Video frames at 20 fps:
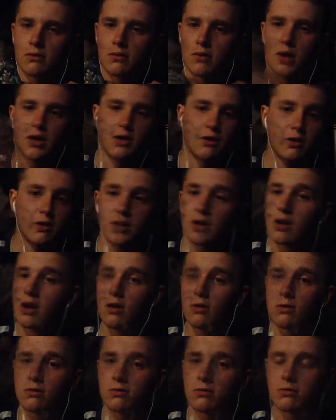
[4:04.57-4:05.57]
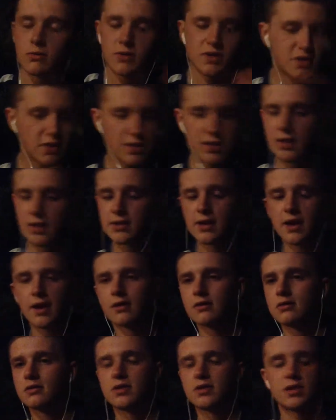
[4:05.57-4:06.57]
And you're good to go. It's just like that.
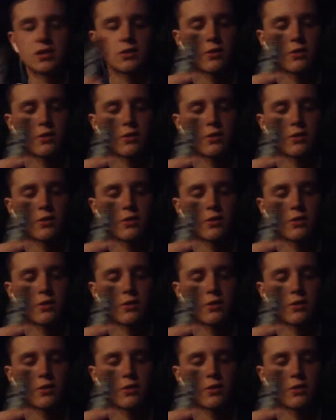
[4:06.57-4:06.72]
Just